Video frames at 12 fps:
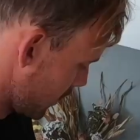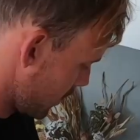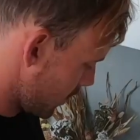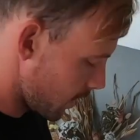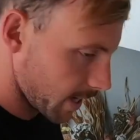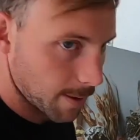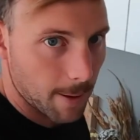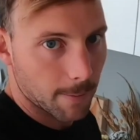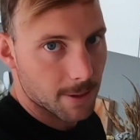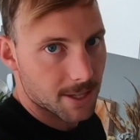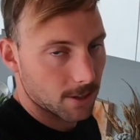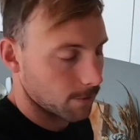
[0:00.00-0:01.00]
I'm gonna make
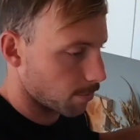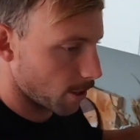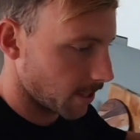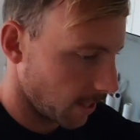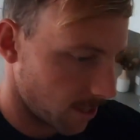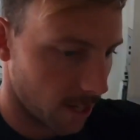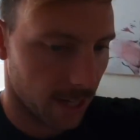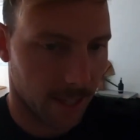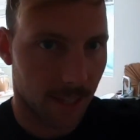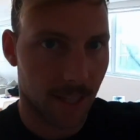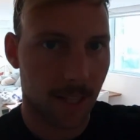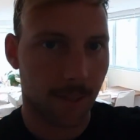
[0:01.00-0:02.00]
myself a protein shake, I think.